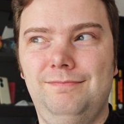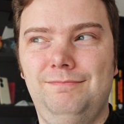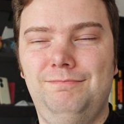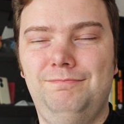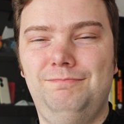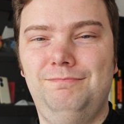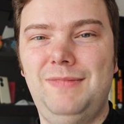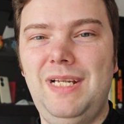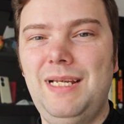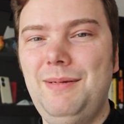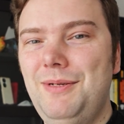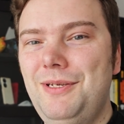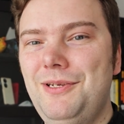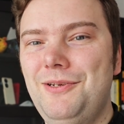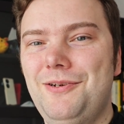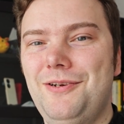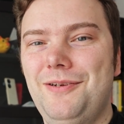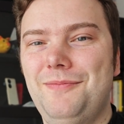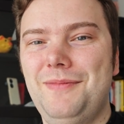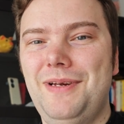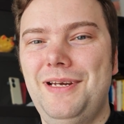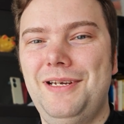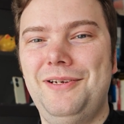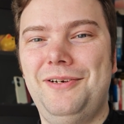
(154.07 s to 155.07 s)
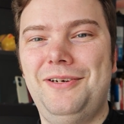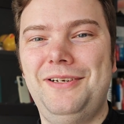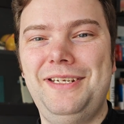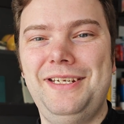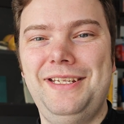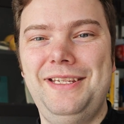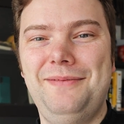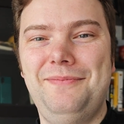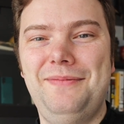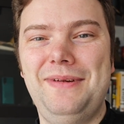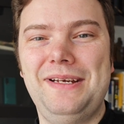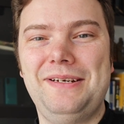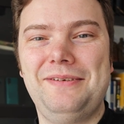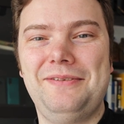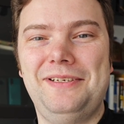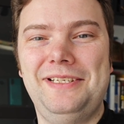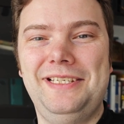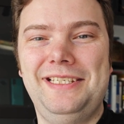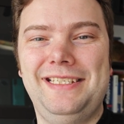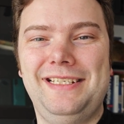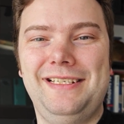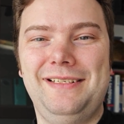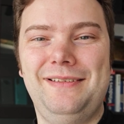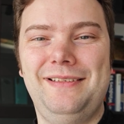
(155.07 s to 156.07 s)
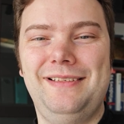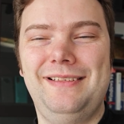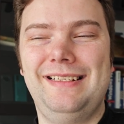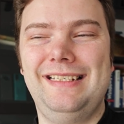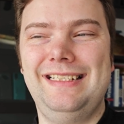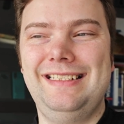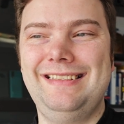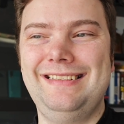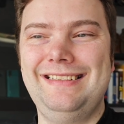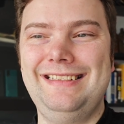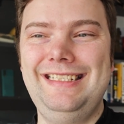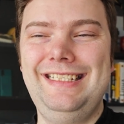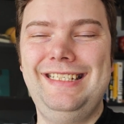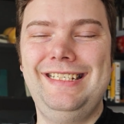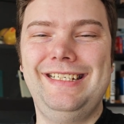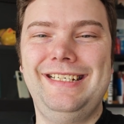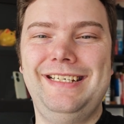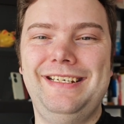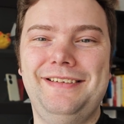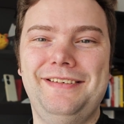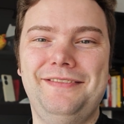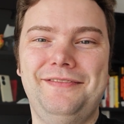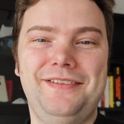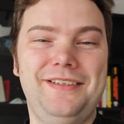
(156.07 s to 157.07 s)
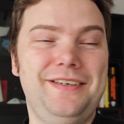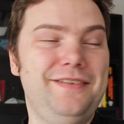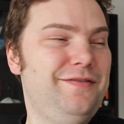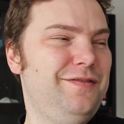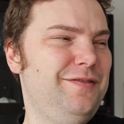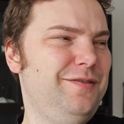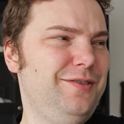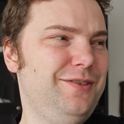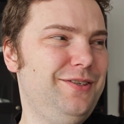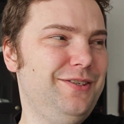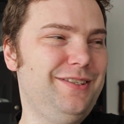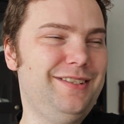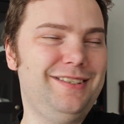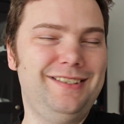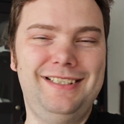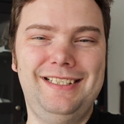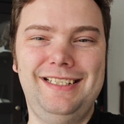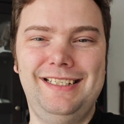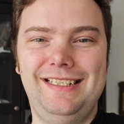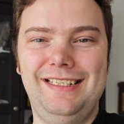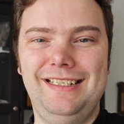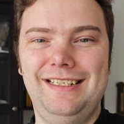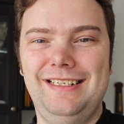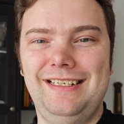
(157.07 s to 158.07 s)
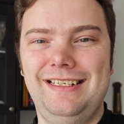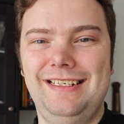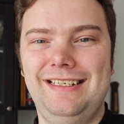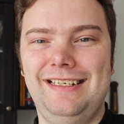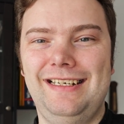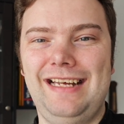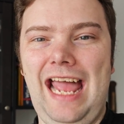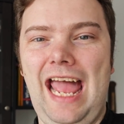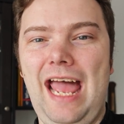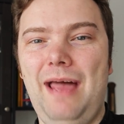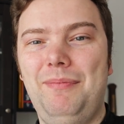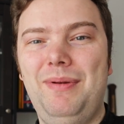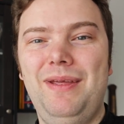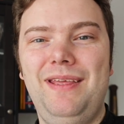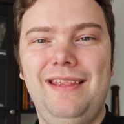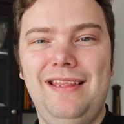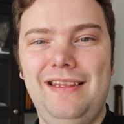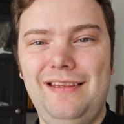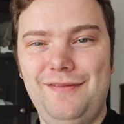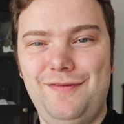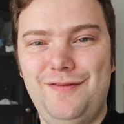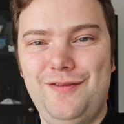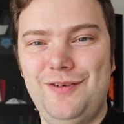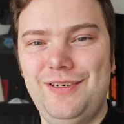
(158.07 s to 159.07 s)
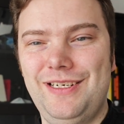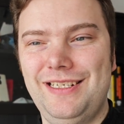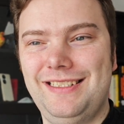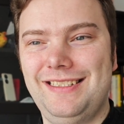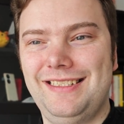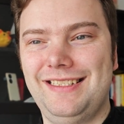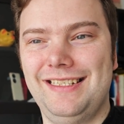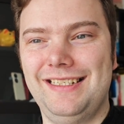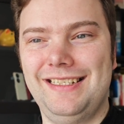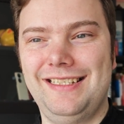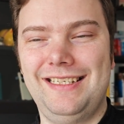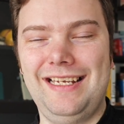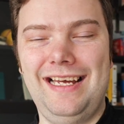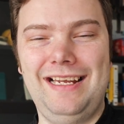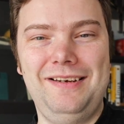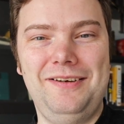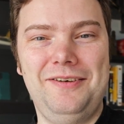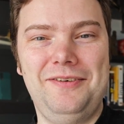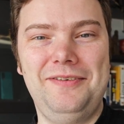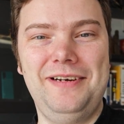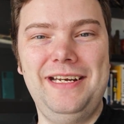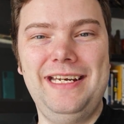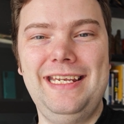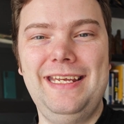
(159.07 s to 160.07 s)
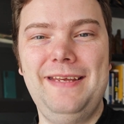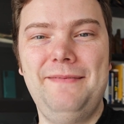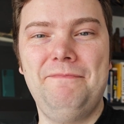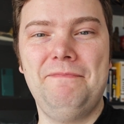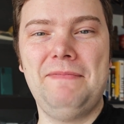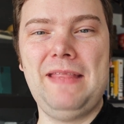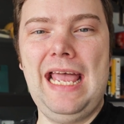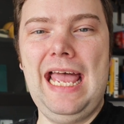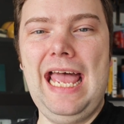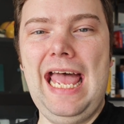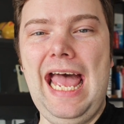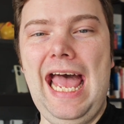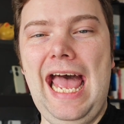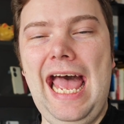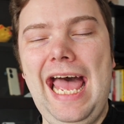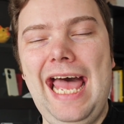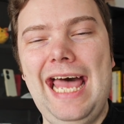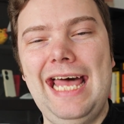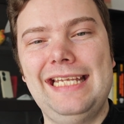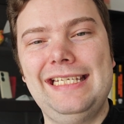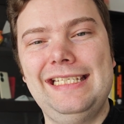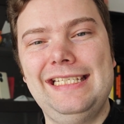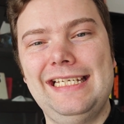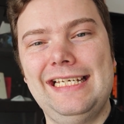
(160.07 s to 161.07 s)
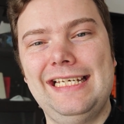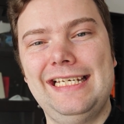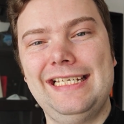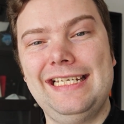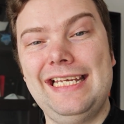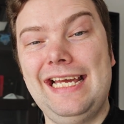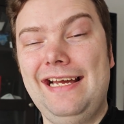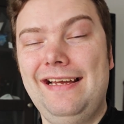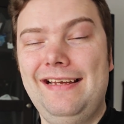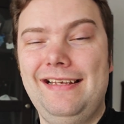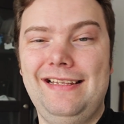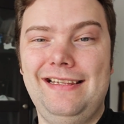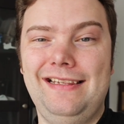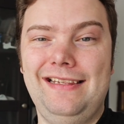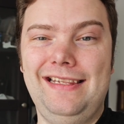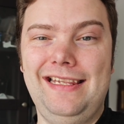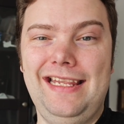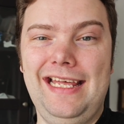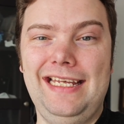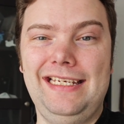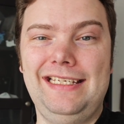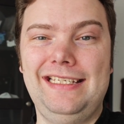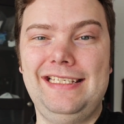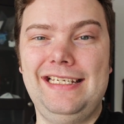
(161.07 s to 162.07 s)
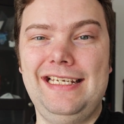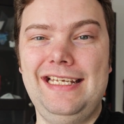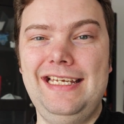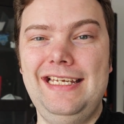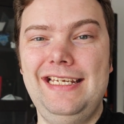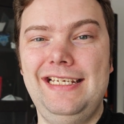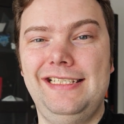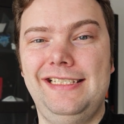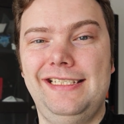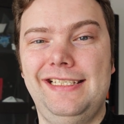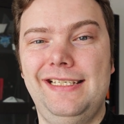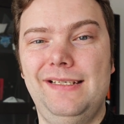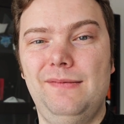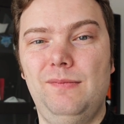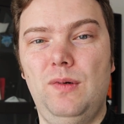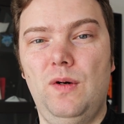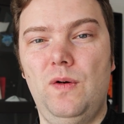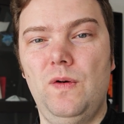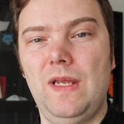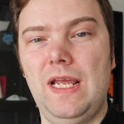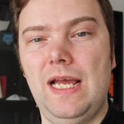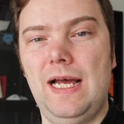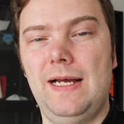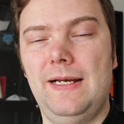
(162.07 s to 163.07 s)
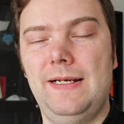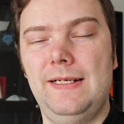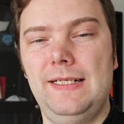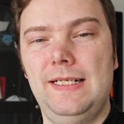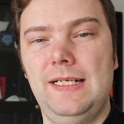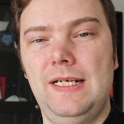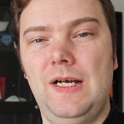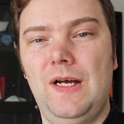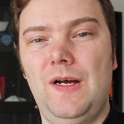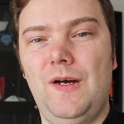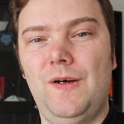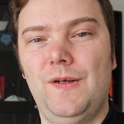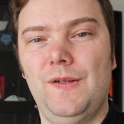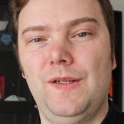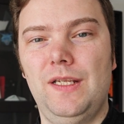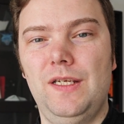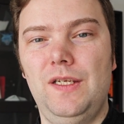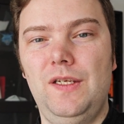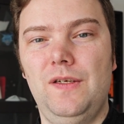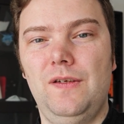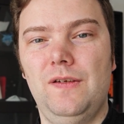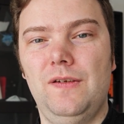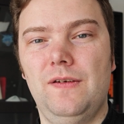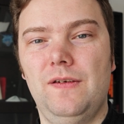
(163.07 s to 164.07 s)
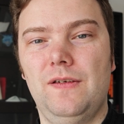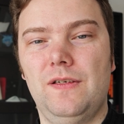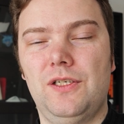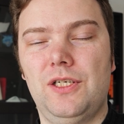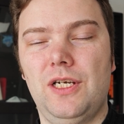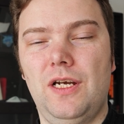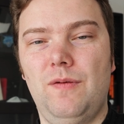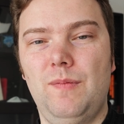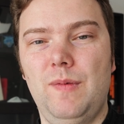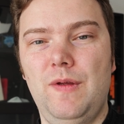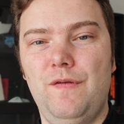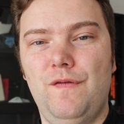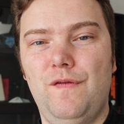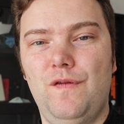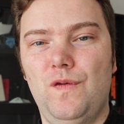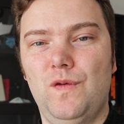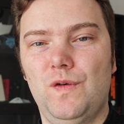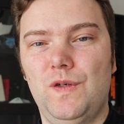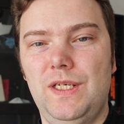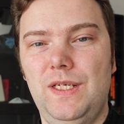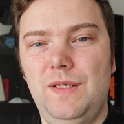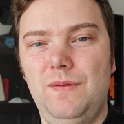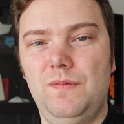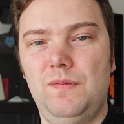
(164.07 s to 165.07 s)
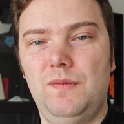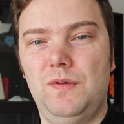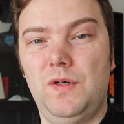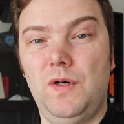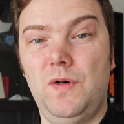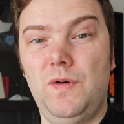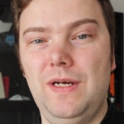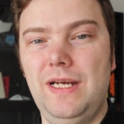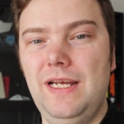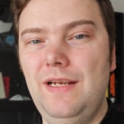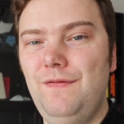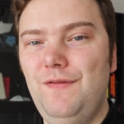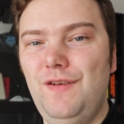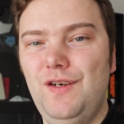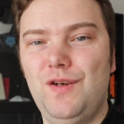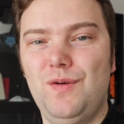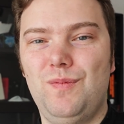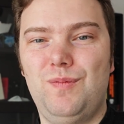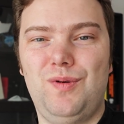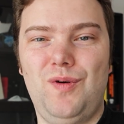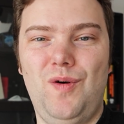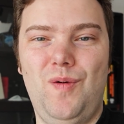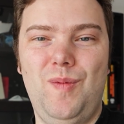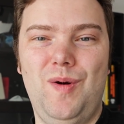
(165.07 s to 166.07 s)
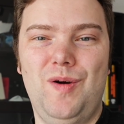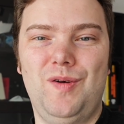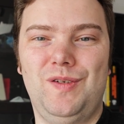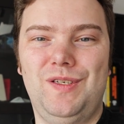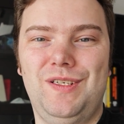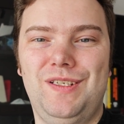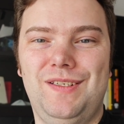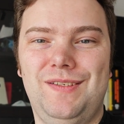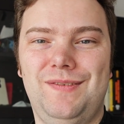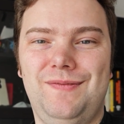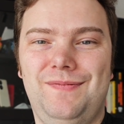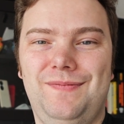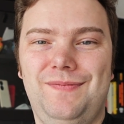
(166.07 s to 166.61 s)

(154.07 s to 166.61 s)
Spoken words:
Maybe you heard my daughter in the background still eating their food, or happy that the food is done already. And yeah, that is the Boya on the Xiaomi 14 Pro in Video Pro mode.